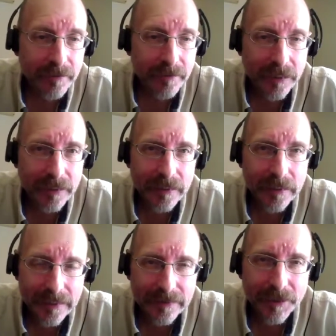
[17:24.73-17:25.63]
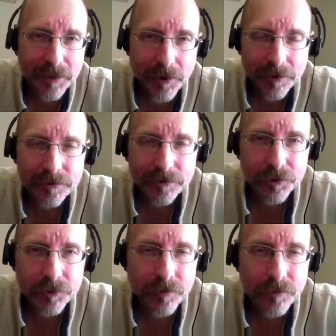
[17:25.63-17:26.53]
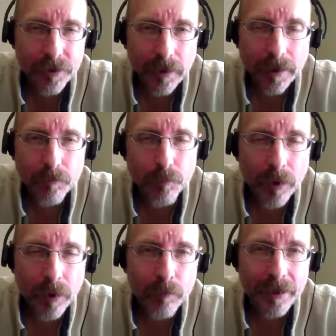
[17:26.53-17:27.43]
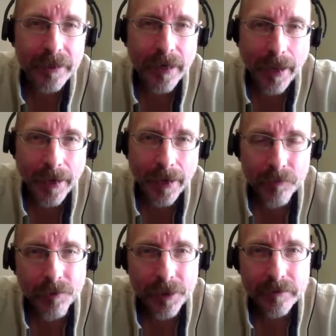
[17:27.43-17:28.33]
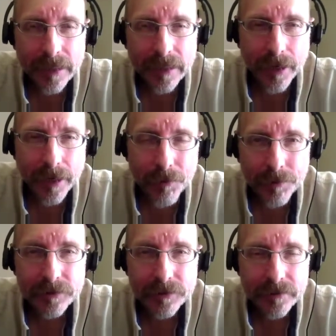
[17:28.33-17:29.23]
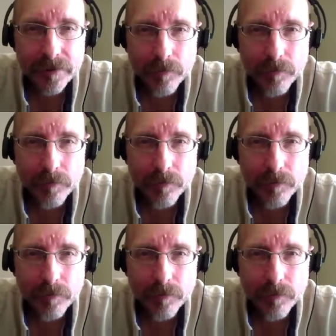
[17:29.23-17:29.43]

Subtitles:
But isn't it also true that, like, when we get angry at others,